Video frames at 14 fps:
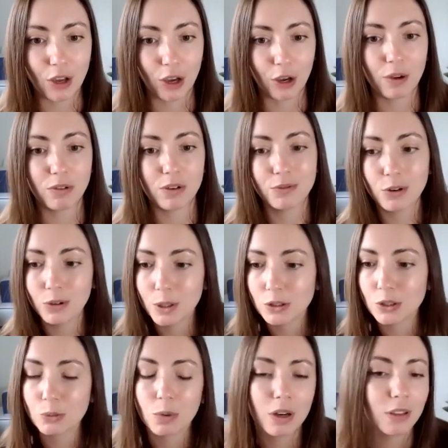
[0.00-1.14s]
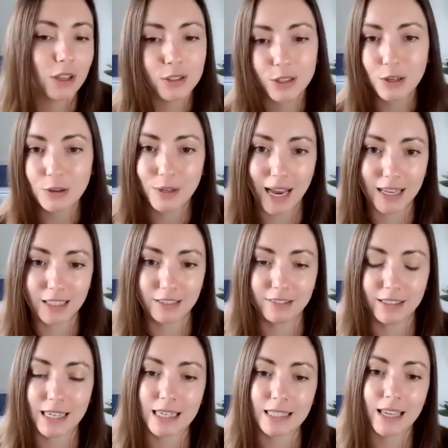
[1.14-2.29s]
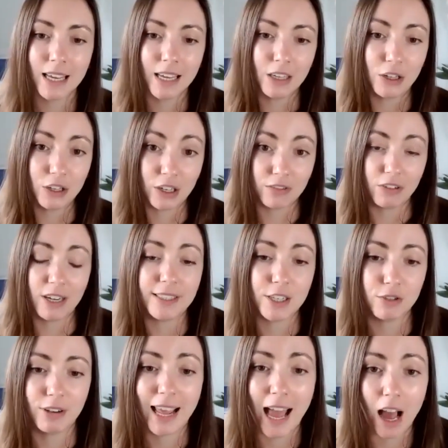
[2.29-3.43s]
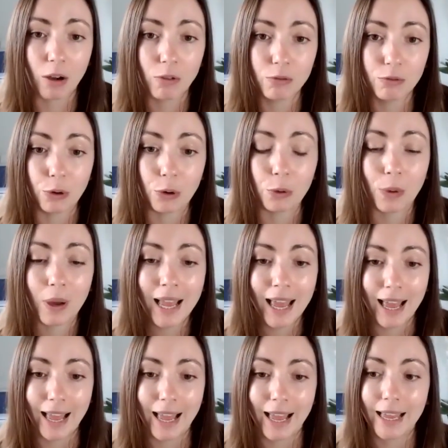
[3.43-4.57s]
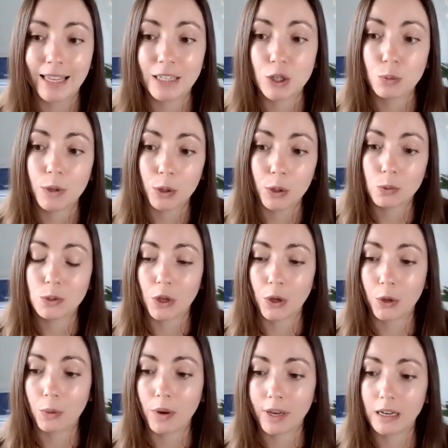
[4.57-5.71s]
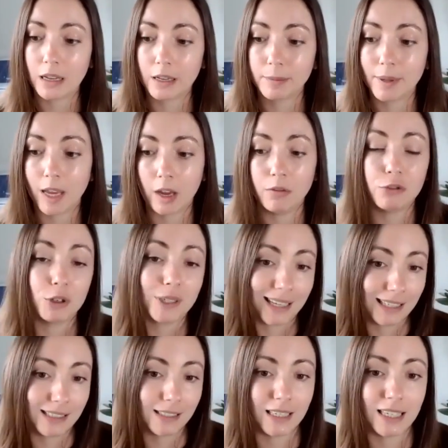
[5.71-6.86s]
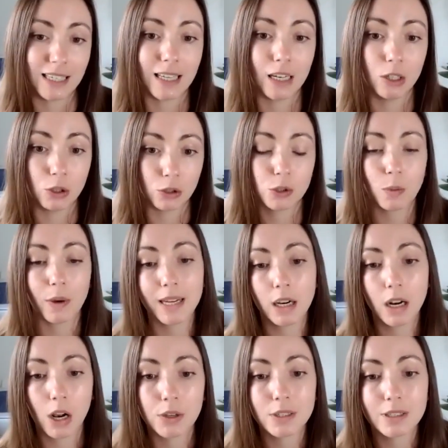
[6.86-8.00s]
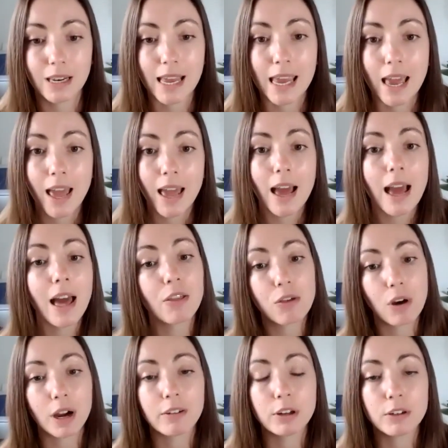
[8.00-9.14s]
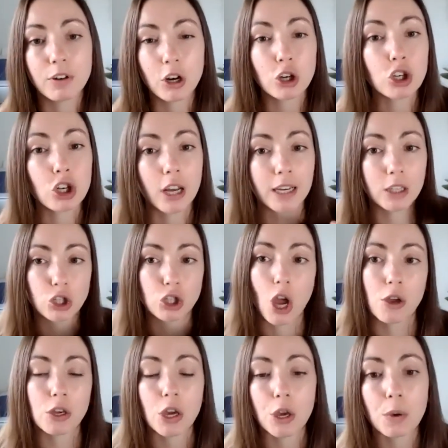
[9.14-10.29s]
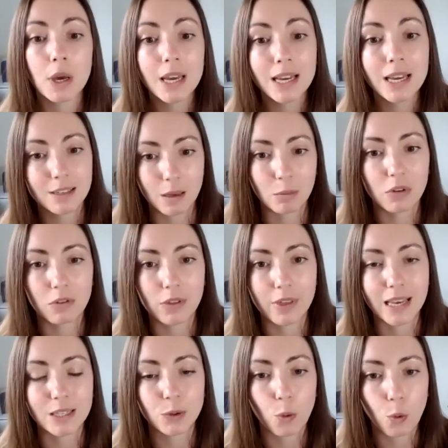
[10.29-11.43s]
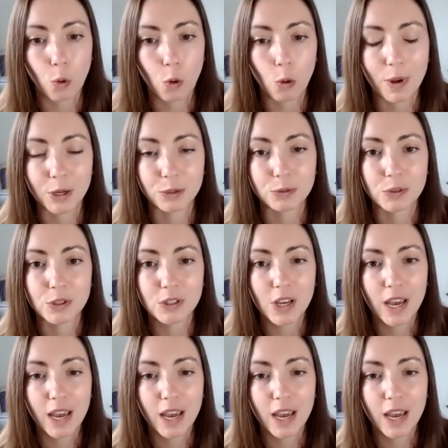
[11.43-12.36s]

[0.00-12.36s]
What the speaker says: if you fall into one of those two categories, you're going to find this really helpful. And we also are going to be going for a case study that looks quite closely at thyroid function. I can show you some of these hormones